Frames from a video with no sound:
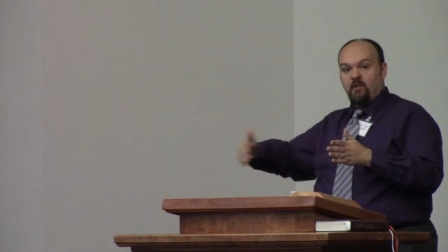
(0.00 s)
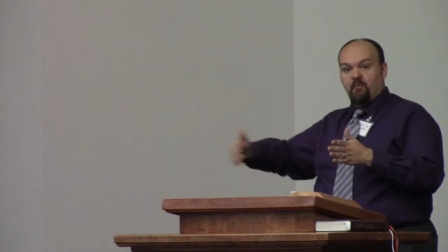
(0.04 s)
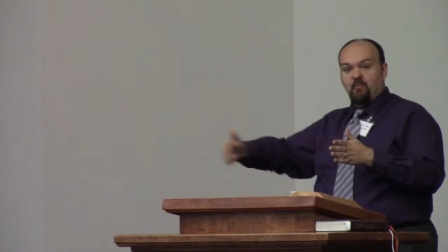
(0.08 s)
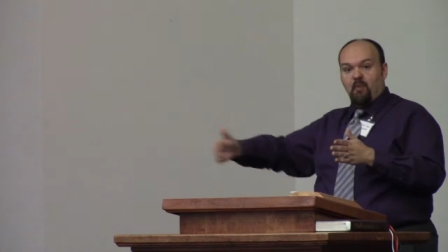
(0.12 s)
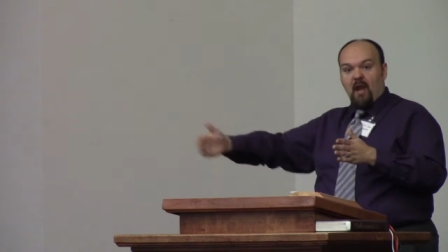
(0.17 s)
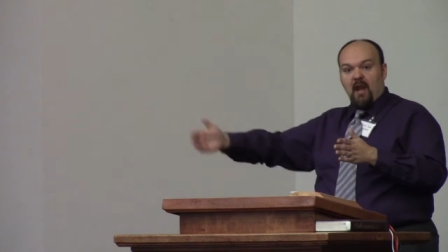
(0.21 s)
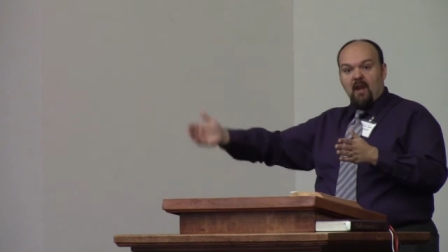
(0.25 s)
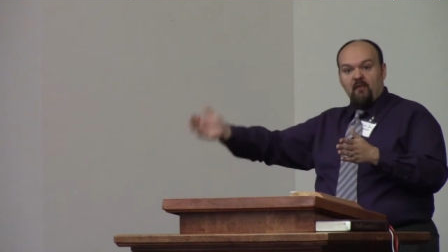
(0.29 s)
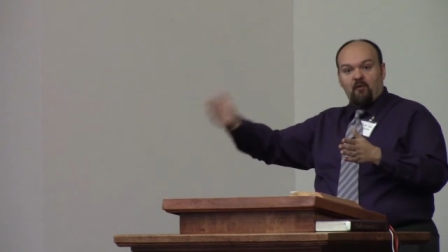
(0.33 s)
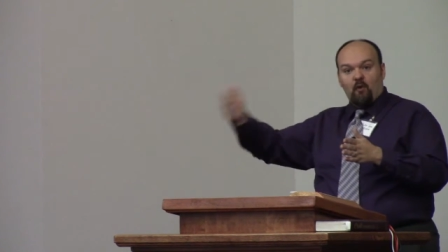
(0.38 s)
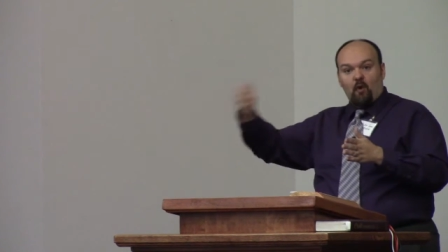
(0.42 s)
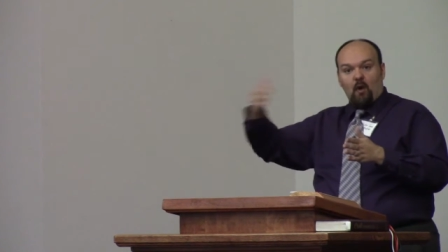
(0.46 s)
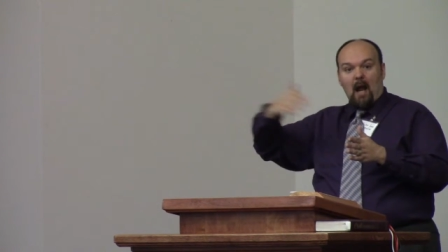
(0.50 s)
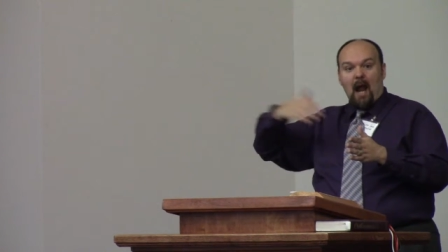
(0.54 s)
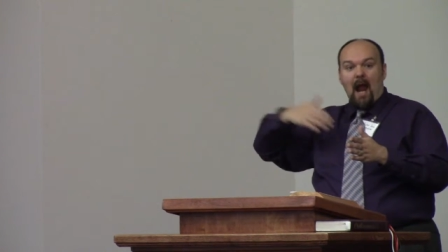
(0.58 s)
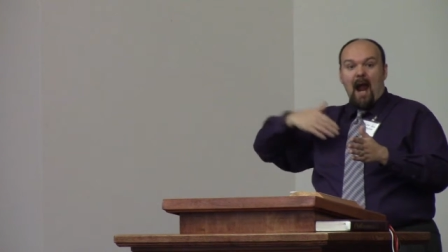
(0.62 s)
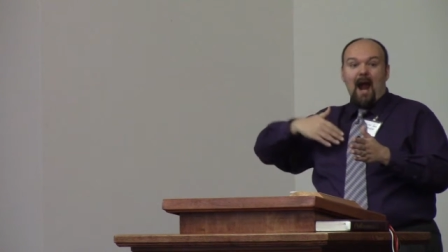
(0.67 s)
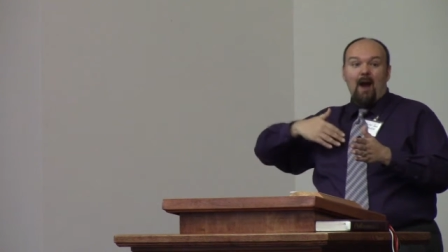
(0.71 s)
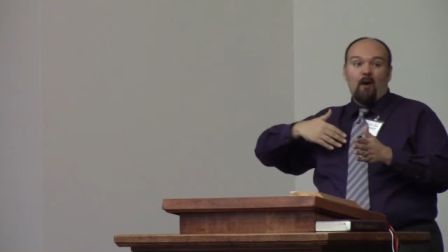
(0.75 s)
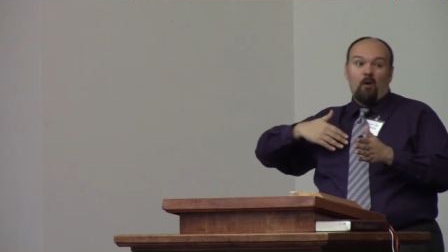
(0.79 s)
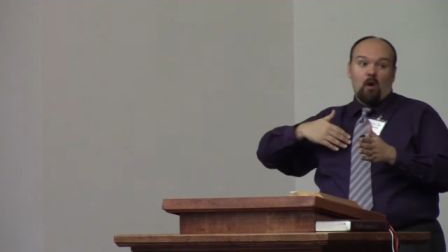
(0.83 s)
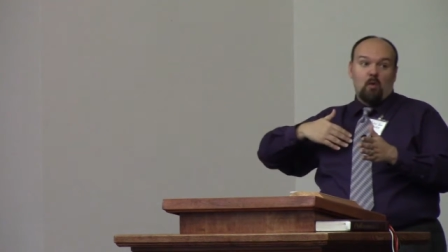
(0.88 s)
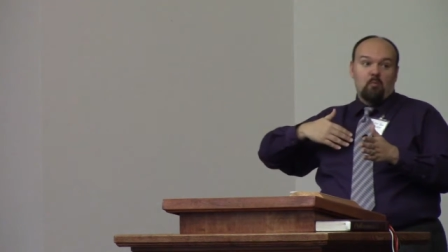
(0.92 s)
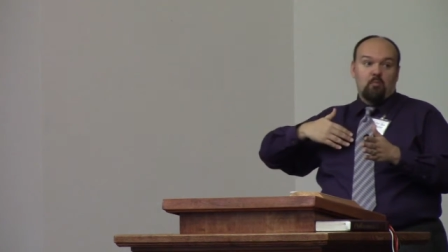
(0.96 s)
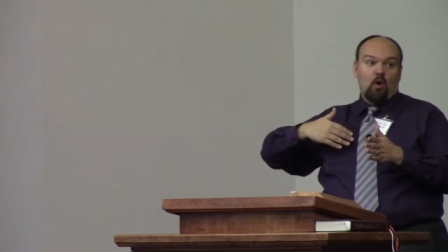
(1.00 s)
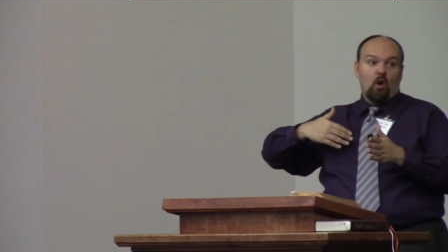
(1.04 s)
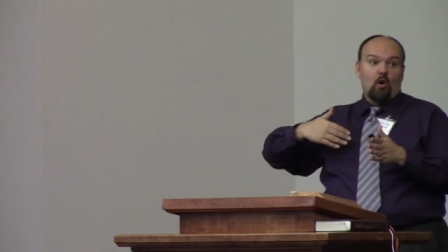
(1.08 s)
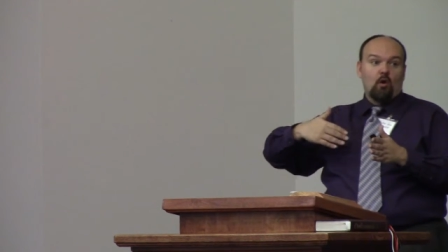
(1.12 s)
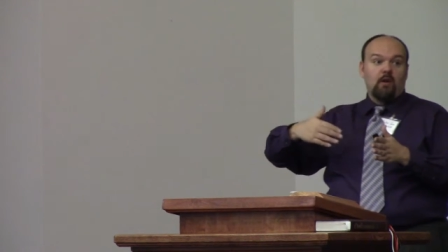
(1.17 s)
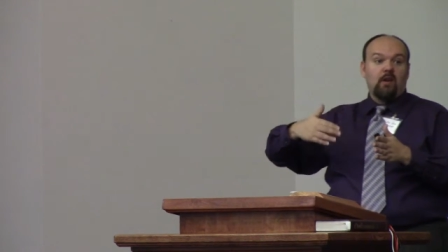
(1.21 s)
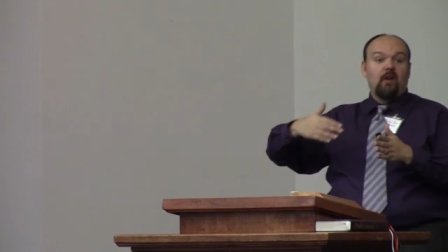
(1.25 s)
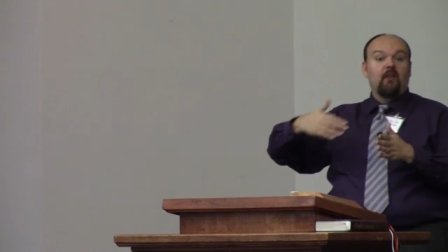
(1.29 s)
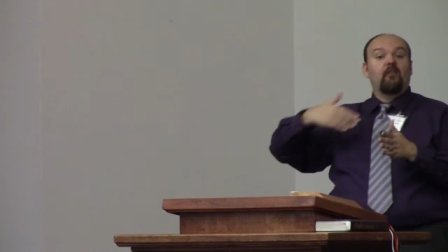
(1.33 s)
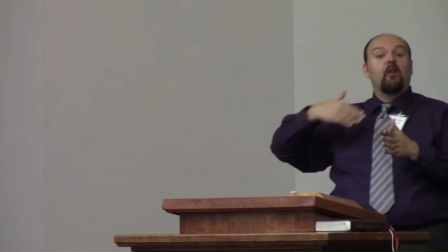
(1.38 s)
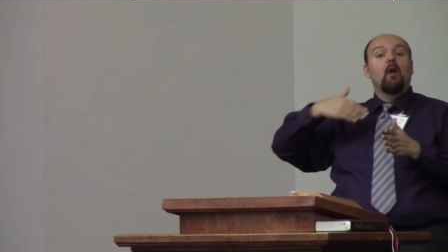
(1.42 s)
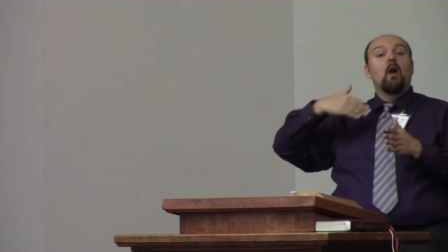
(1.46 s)
to pay for our
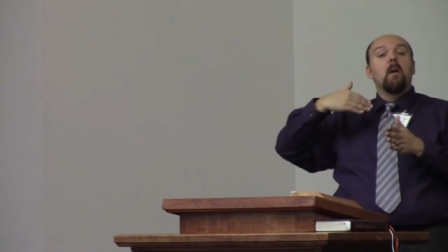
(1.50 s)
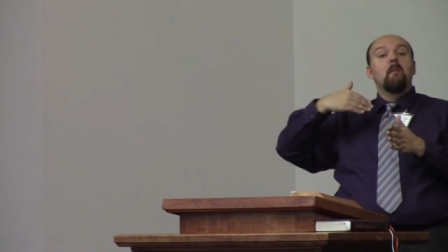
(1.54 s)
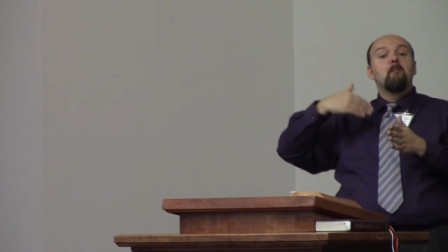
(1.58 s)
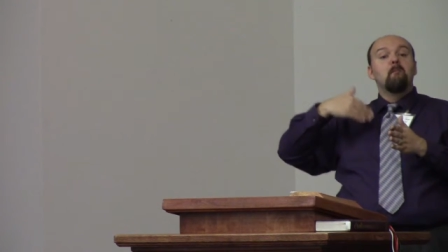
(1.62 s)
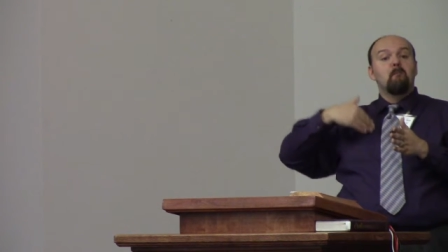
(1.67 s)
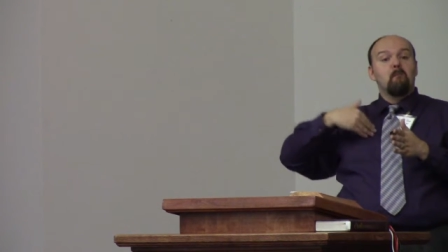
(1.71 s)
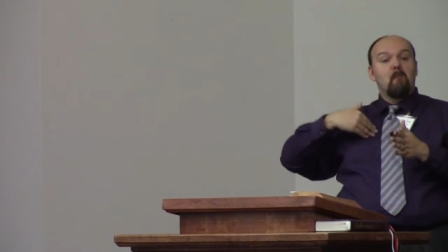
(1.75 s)
brokenness,